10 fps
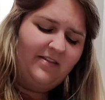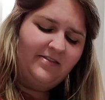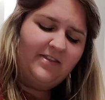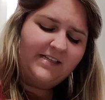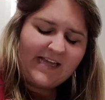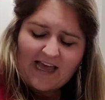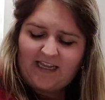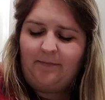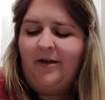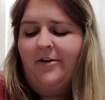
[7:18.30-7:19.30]
The
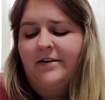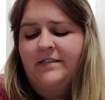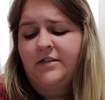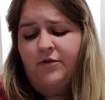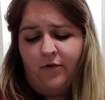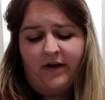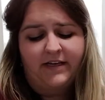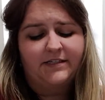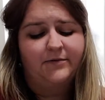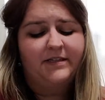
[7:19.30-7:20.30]
teddy bear is a toy,
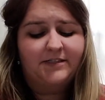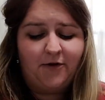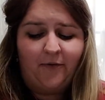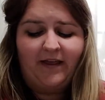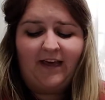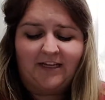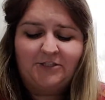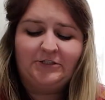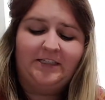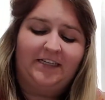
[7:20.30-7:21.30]
so it's going
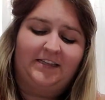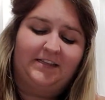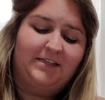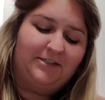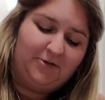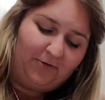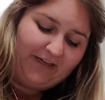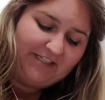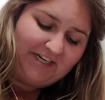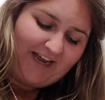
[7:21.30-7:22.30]
underneath the
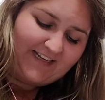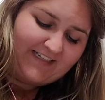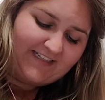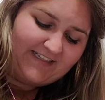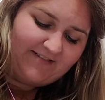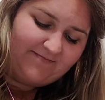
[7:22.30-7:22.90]
toy chest.